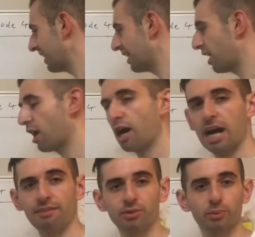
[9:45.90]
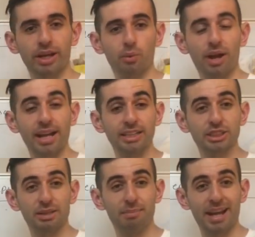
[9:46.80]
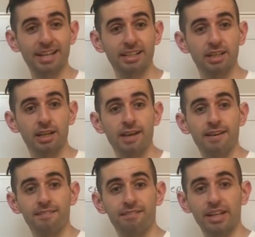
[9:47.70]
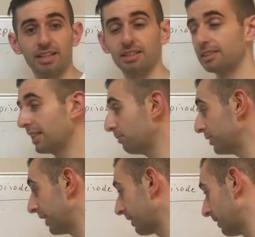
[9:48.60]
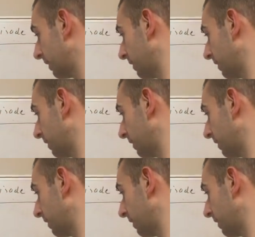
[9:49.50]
then I have to rearrange and make theta the subject.